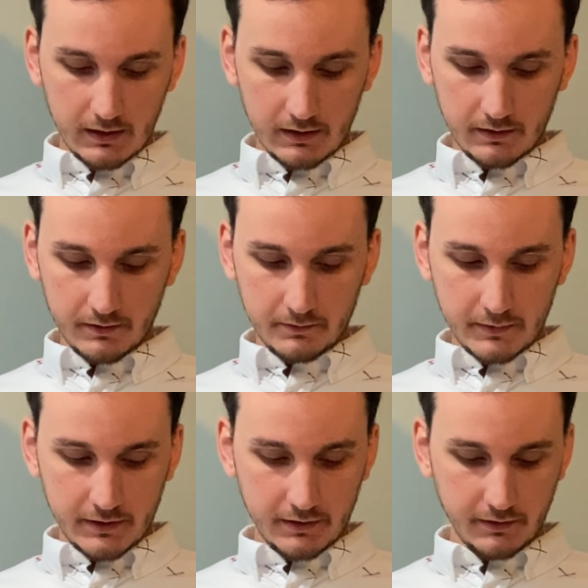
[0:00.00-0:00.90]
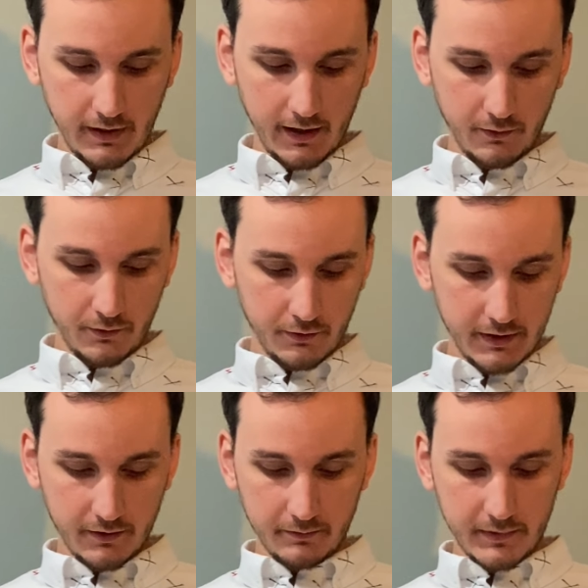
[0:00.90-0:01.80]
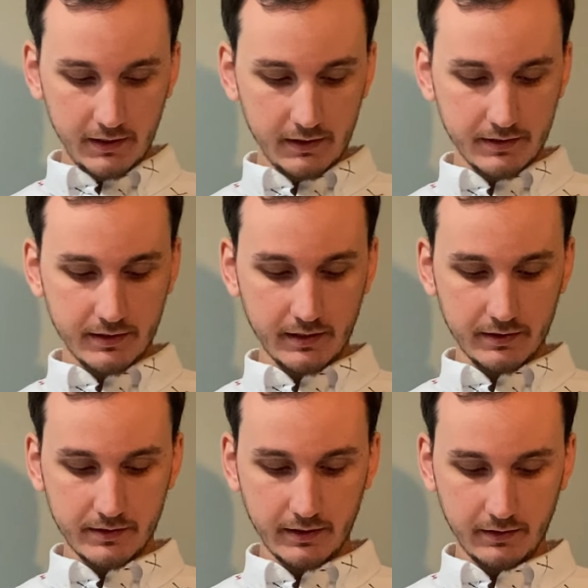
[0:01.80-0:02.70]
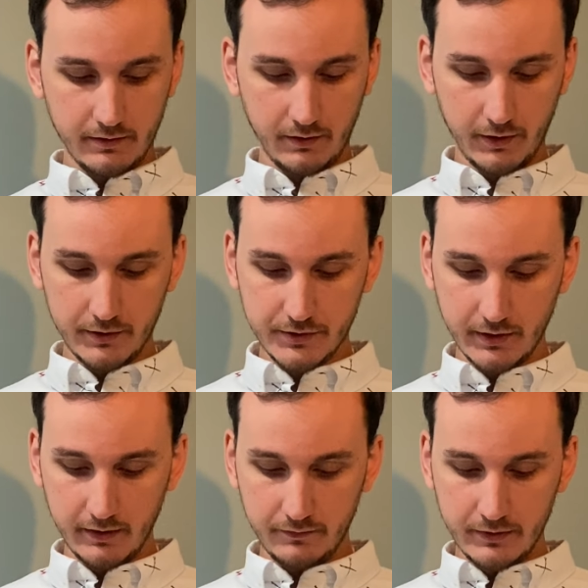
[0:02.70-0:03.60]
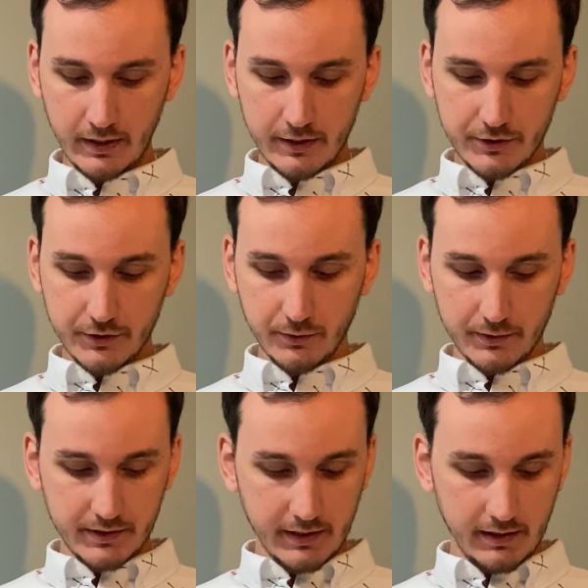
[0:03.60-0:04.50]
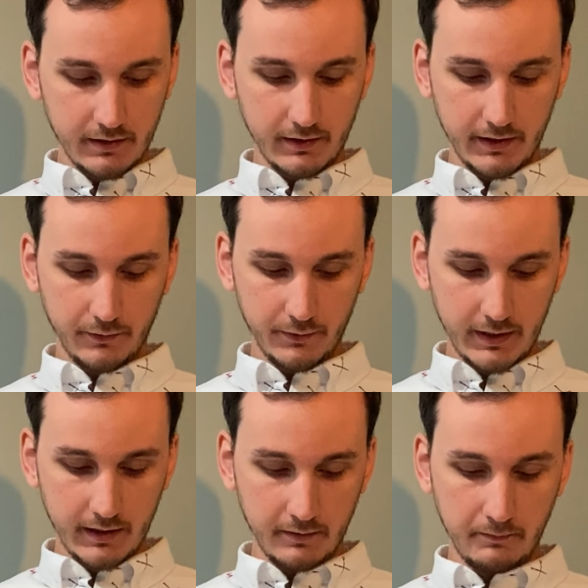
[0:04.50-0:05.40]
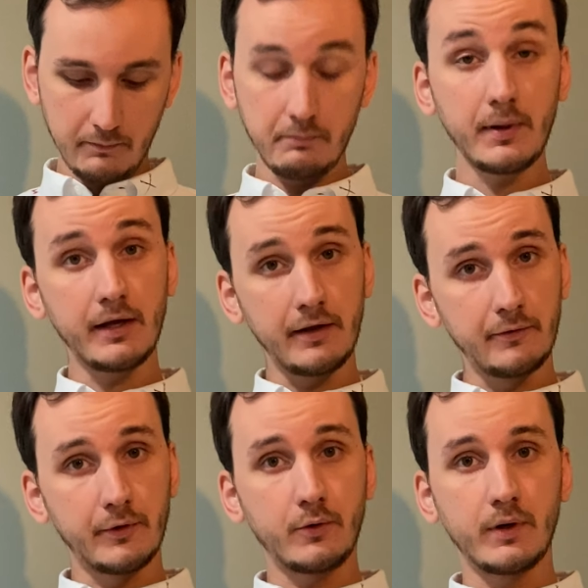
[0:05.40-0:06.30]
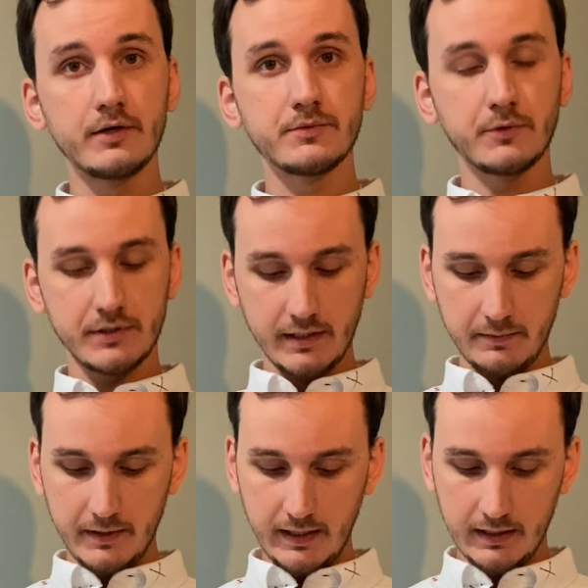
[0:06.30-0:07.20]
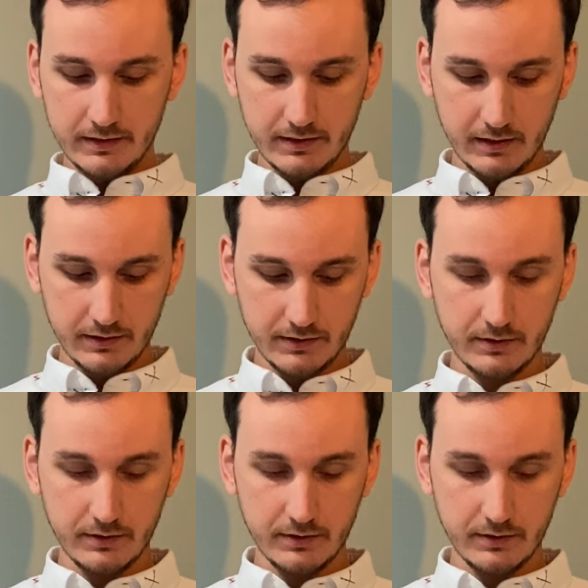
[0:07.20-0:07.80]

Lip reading: Owl Hill Media says that the hard drive stores data like RAM, but requires more time to access.